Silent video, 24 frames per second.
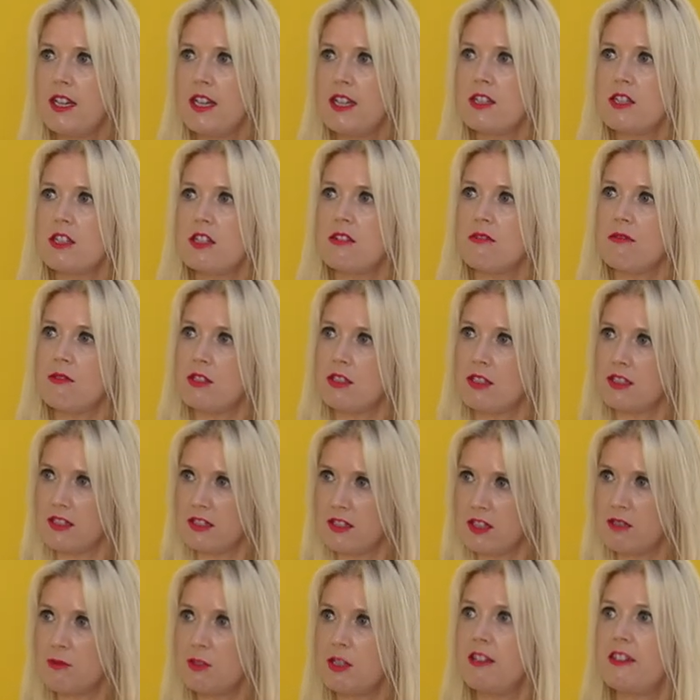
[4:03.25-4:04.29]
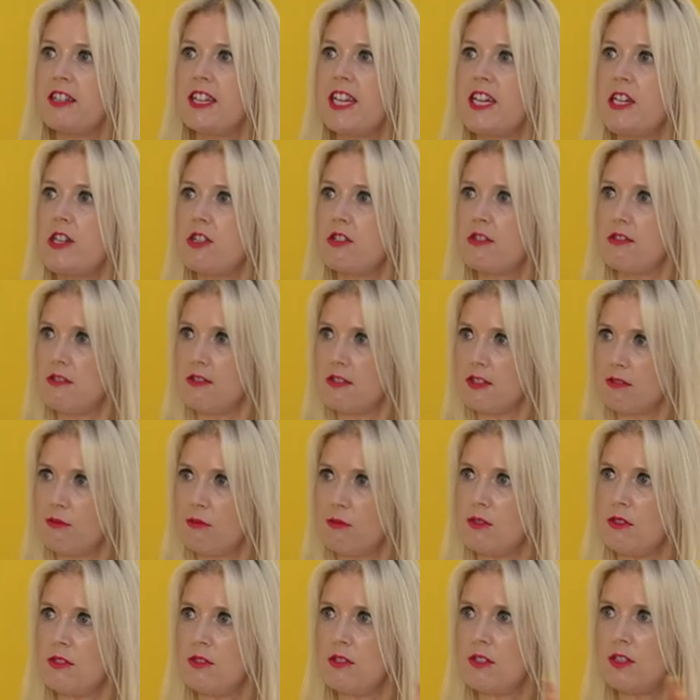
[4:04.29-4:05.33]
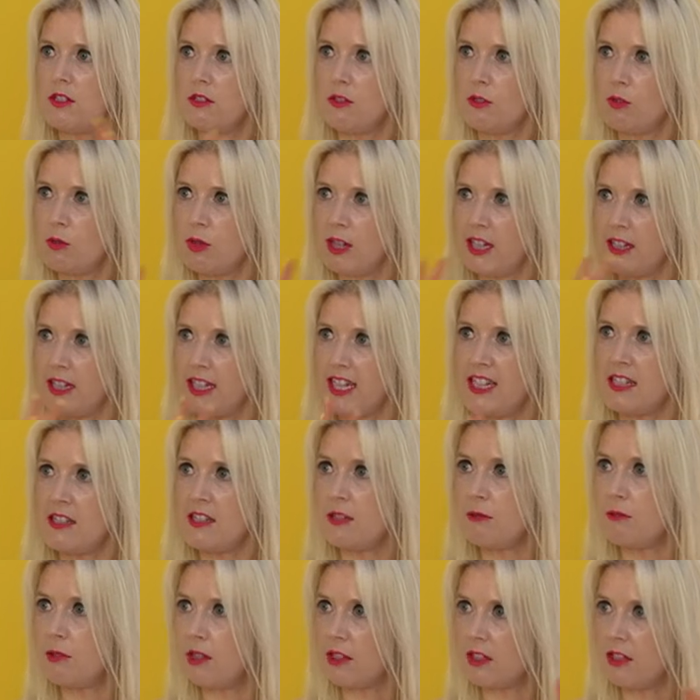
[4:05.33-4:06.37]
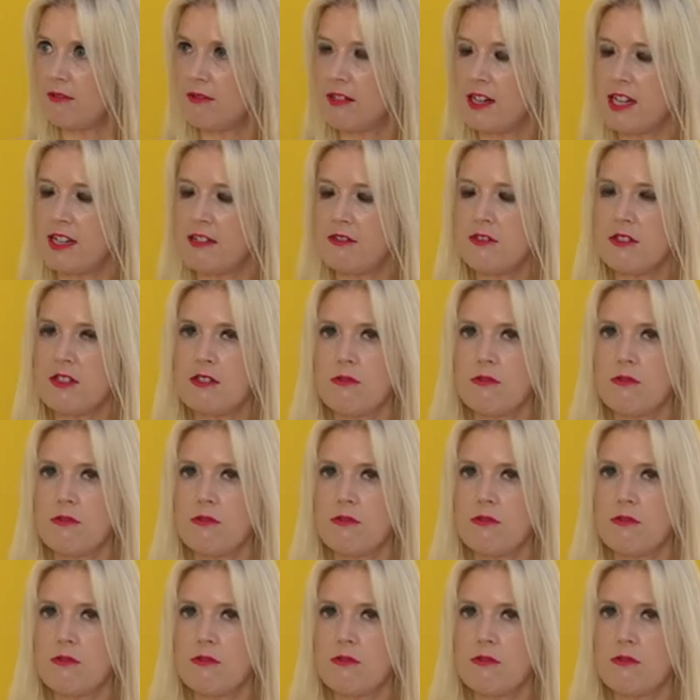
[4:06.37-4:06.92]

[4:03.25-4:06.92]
So it was, in terms of locations, it was, you know, quite easy to work around.